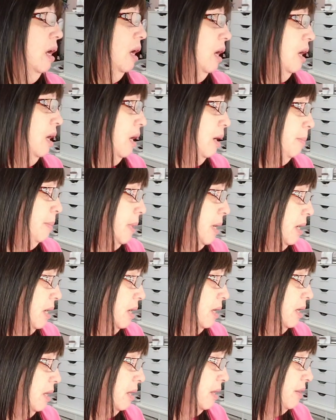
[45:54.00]
Um,
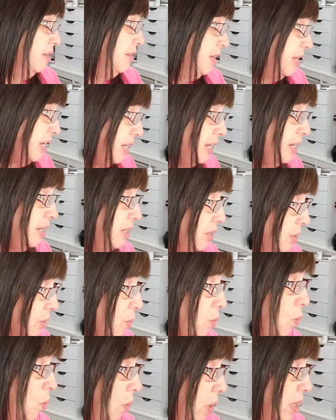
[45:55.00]
this
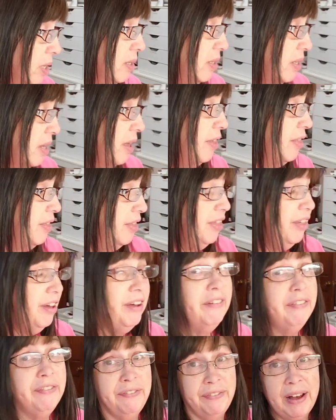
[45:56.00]
was
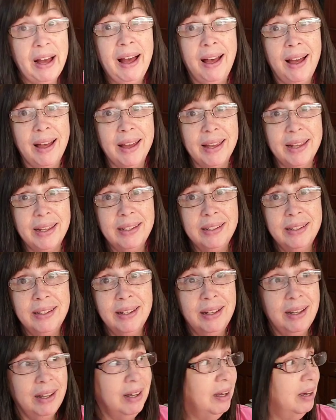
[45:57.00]
the
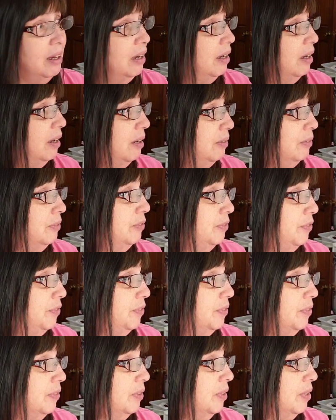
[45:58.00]
find
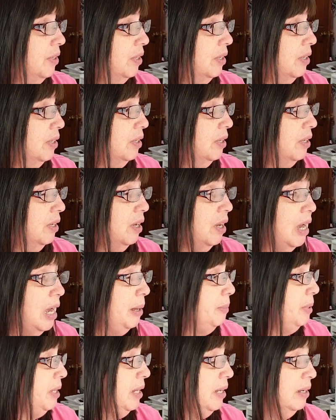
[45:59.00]
of,
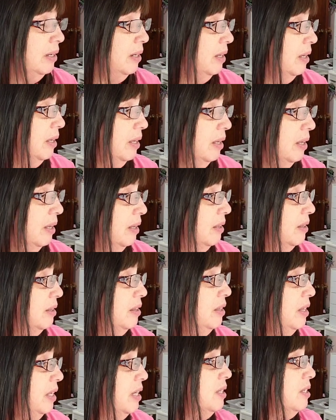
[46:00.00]
I mean,
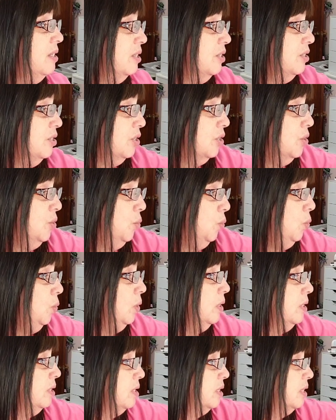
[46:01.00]
this is the
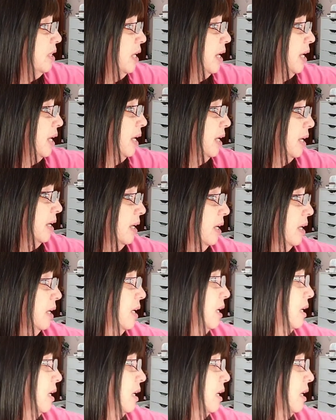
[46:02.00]
coolest thing.